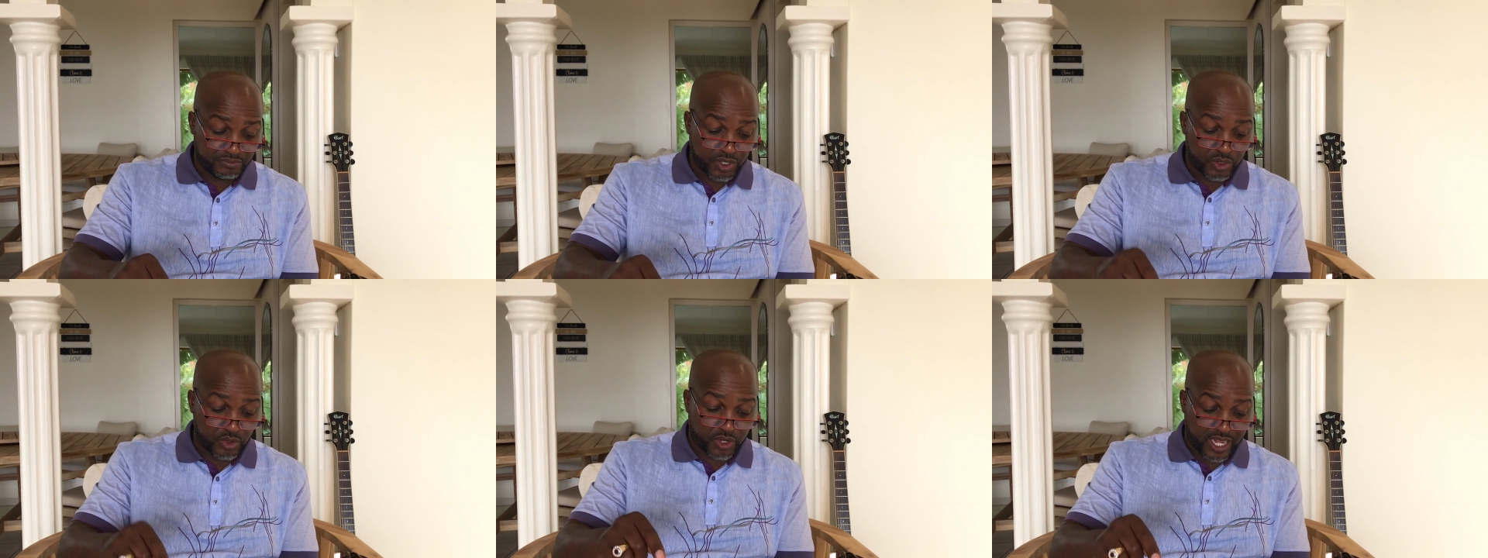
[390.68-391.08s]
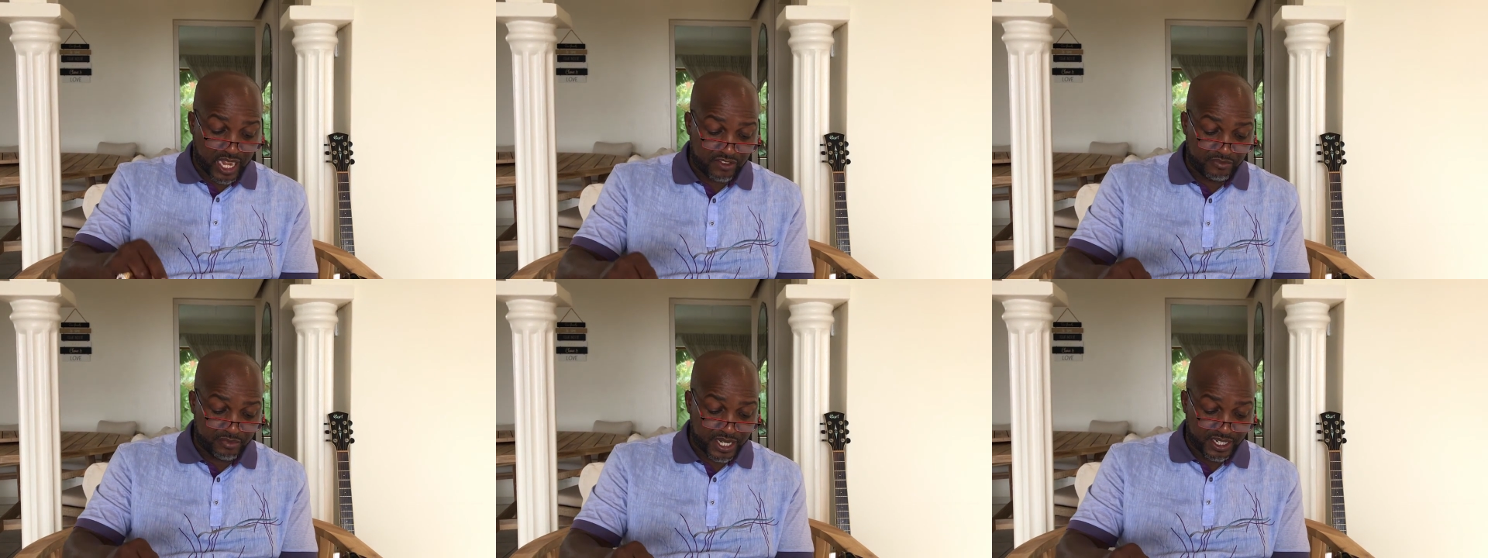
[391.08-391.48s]
you
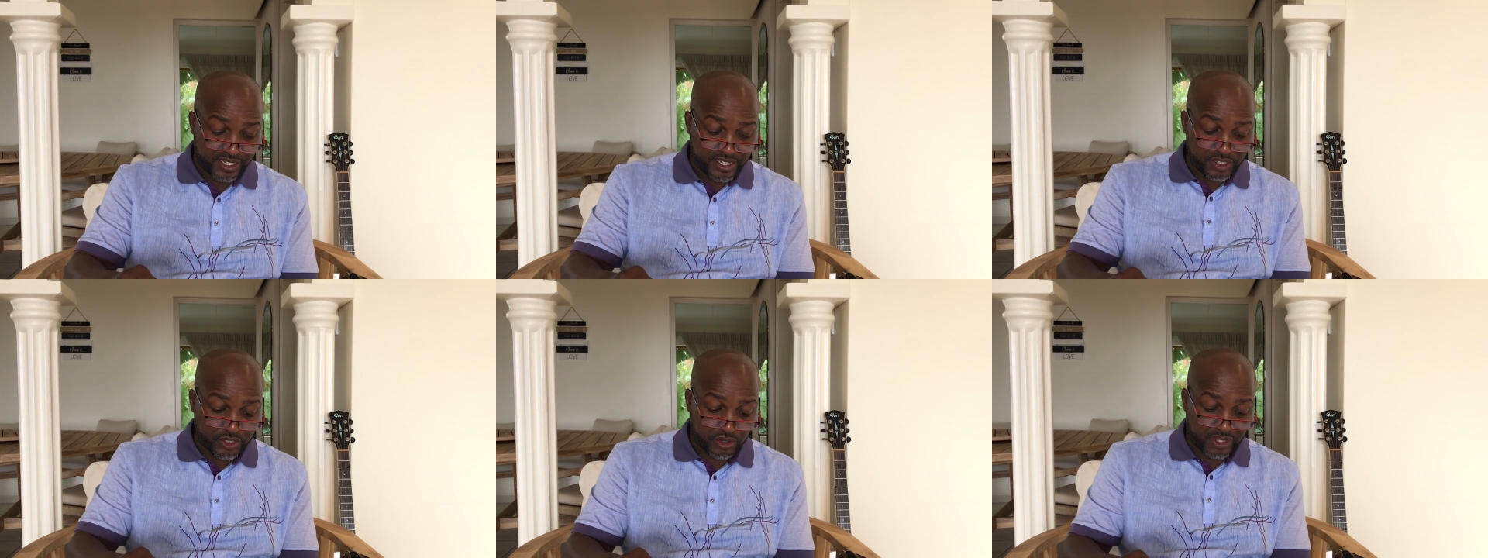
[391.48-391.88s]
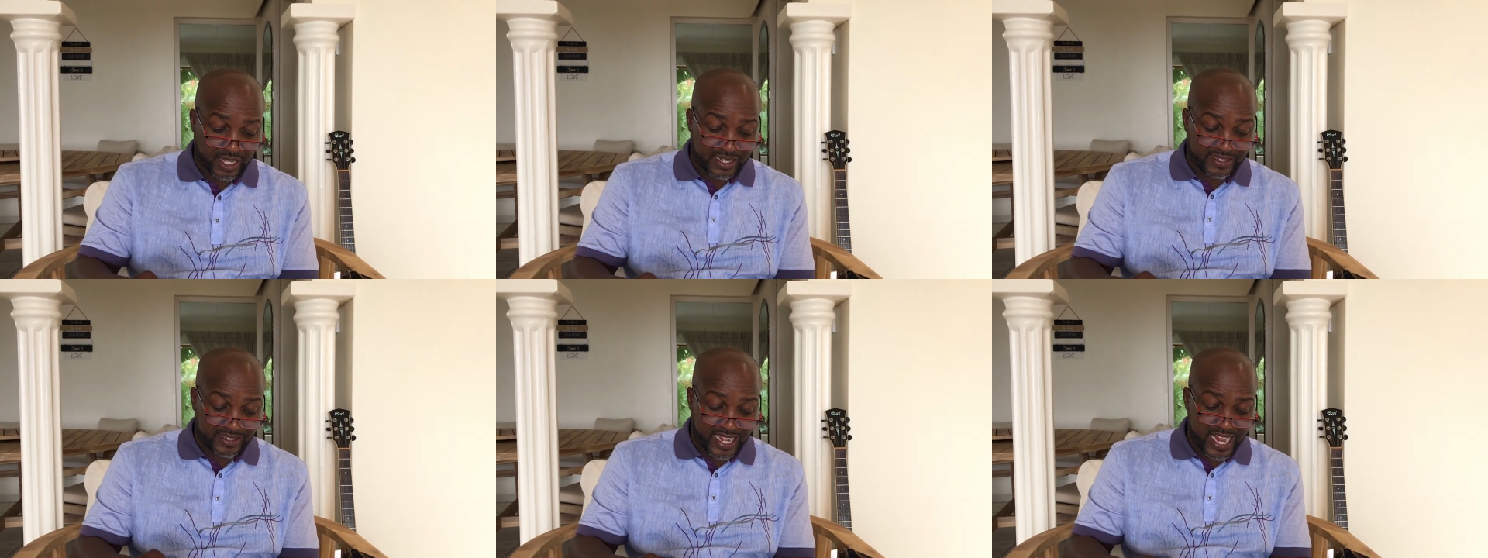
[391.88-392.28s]
gave me, so
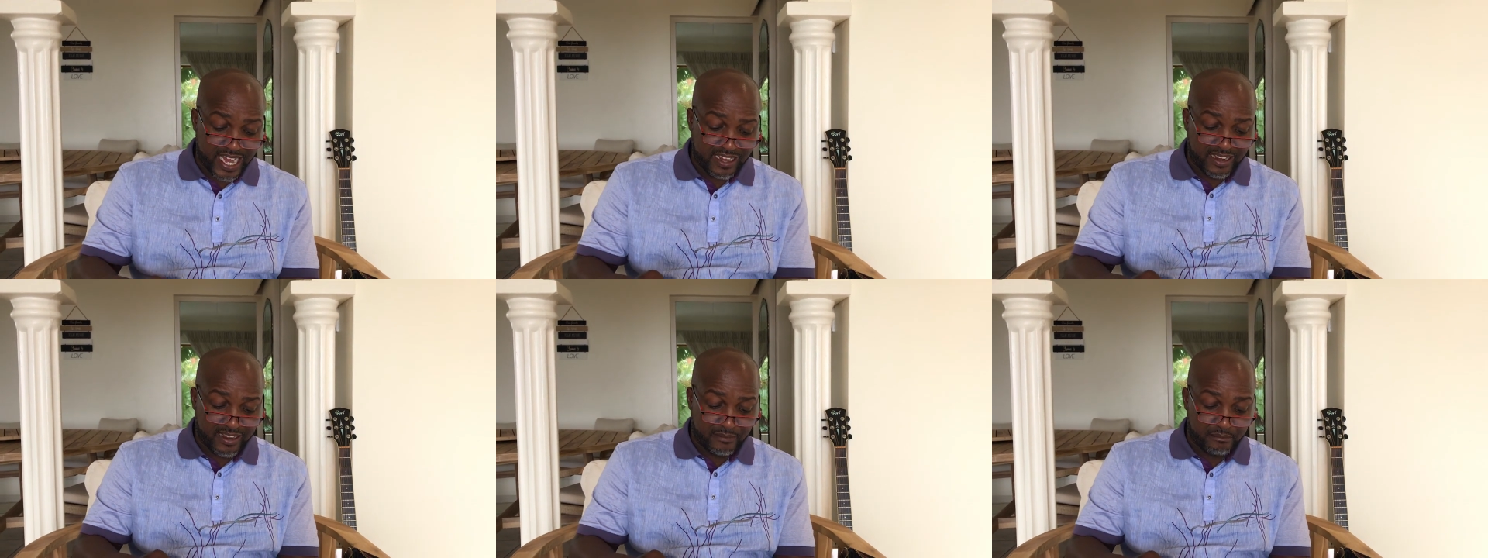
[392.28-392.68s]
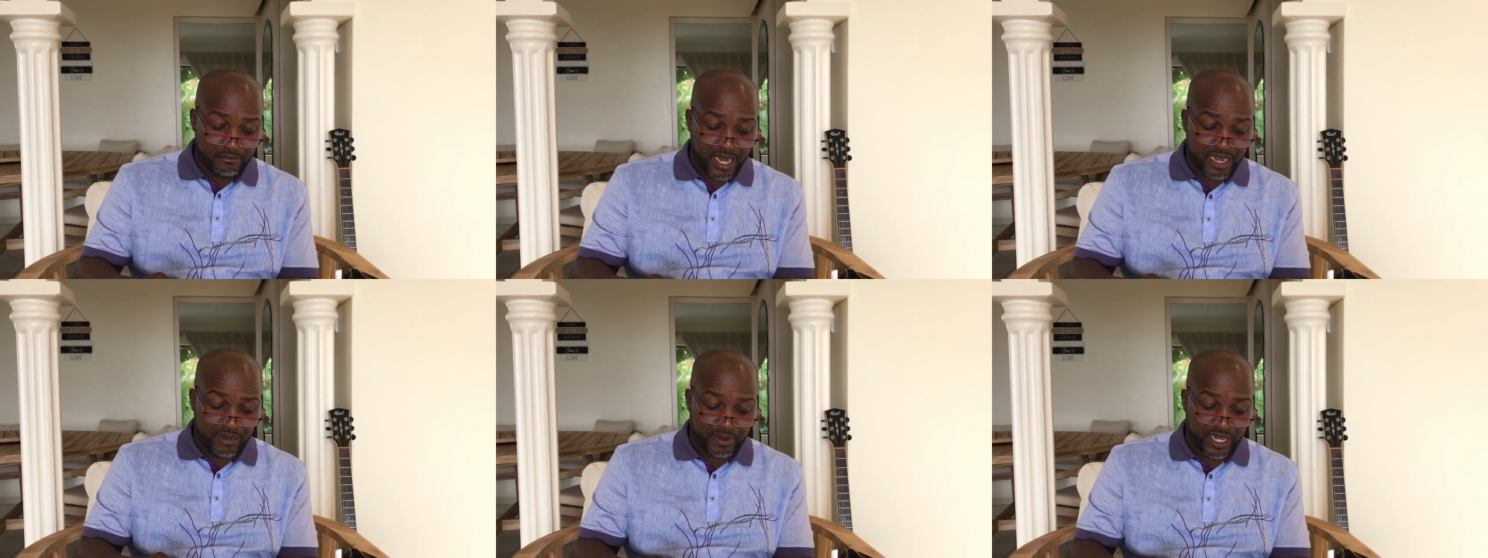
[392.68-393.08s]
that they
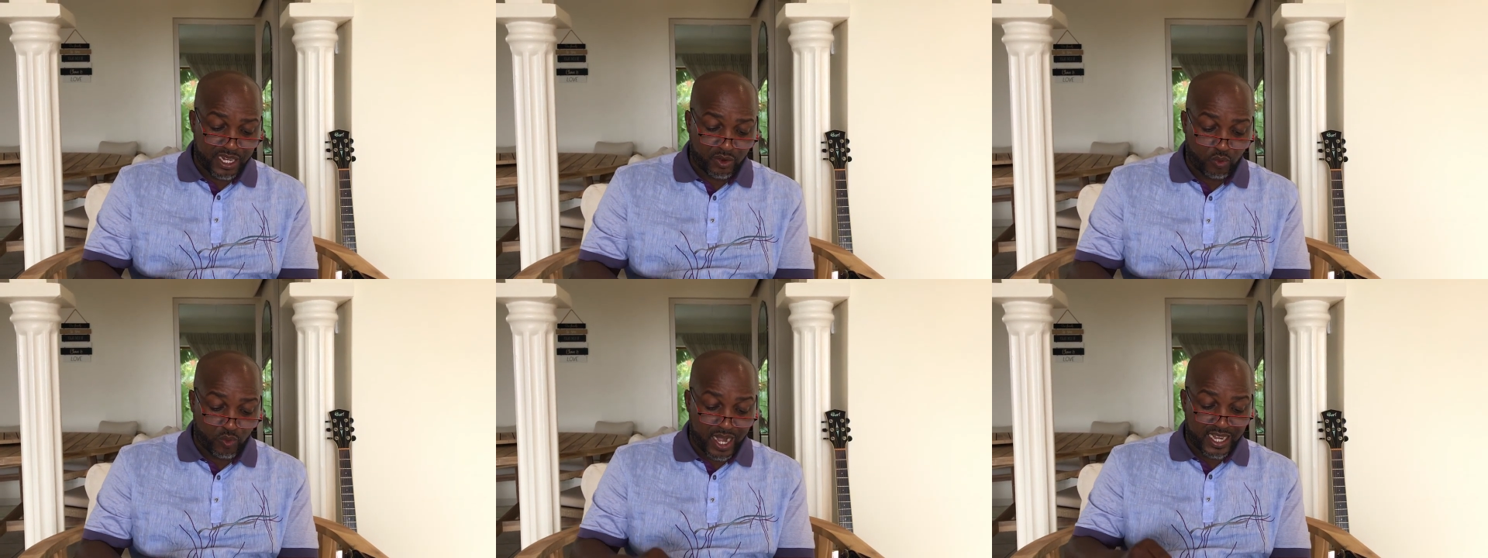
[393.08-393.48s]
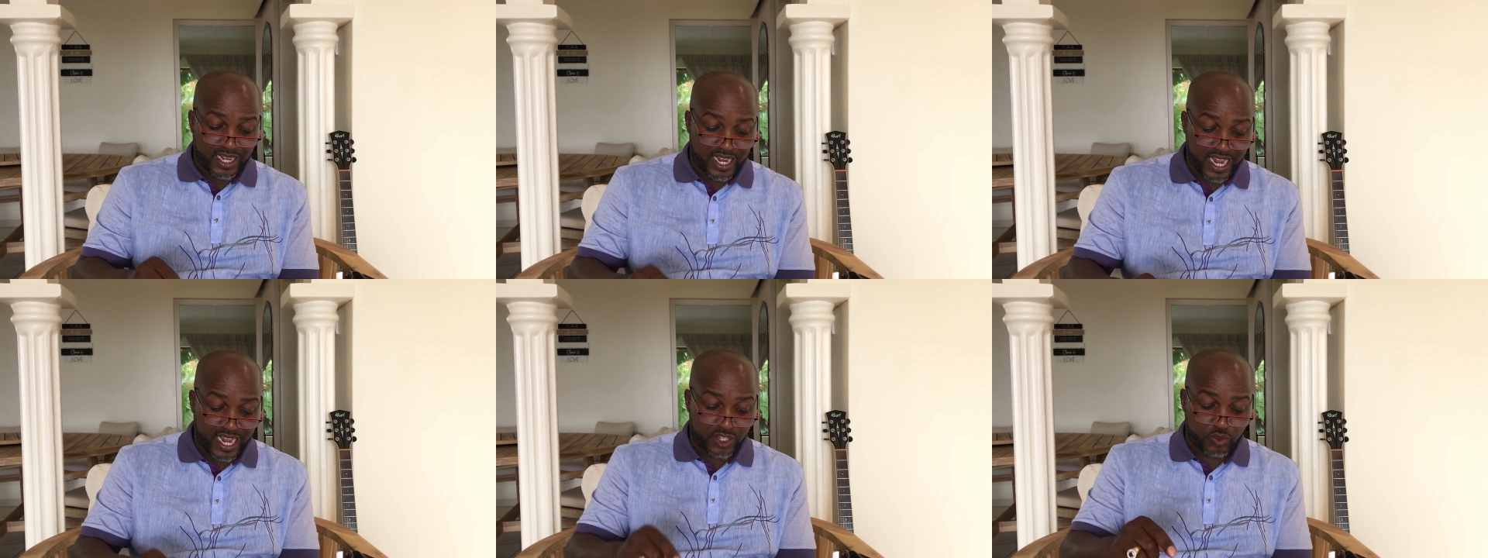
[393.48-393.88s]
may be one
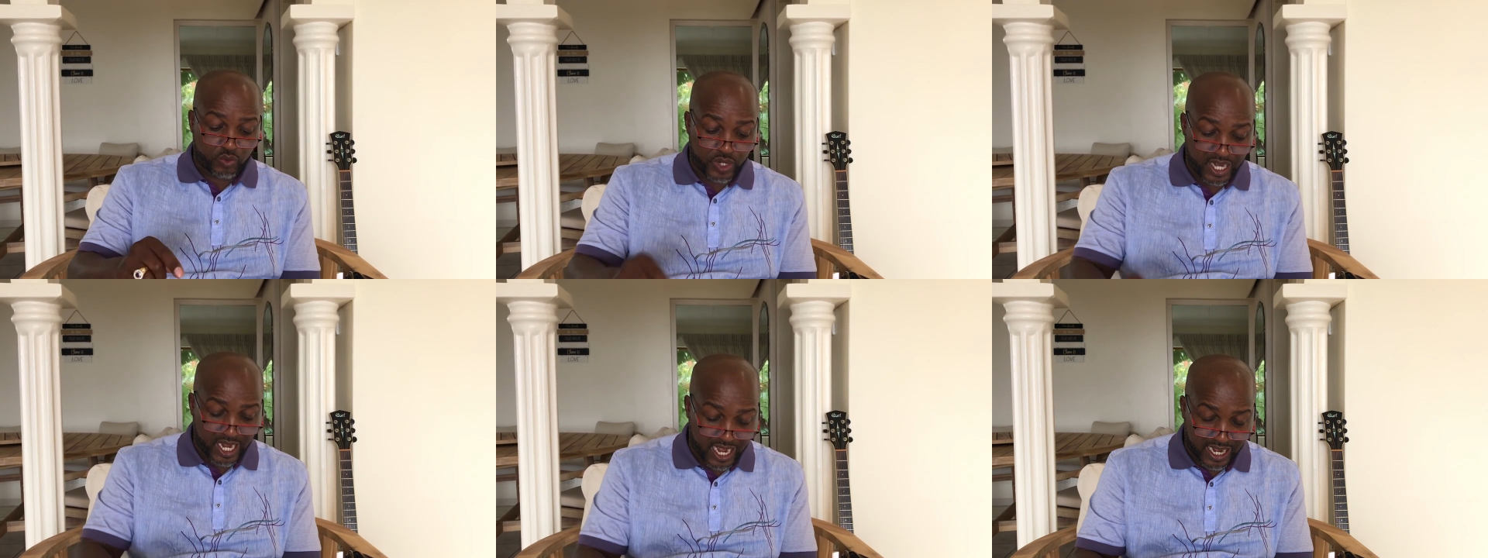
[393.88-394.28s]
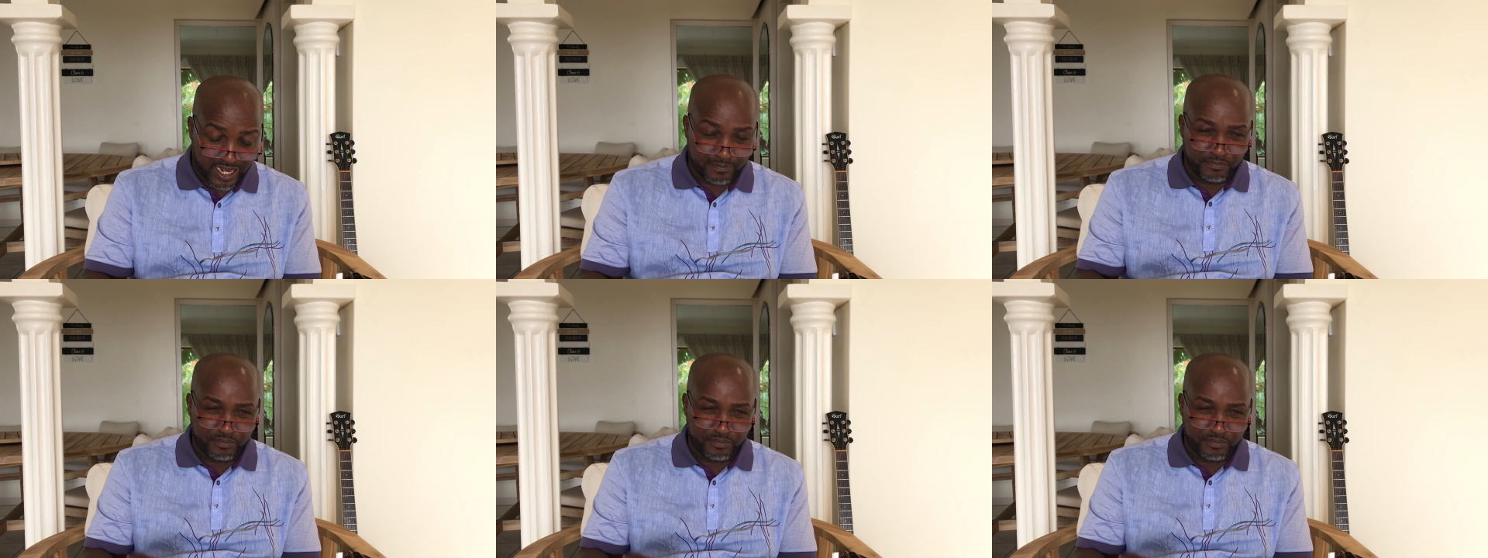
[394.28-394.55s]
as we are."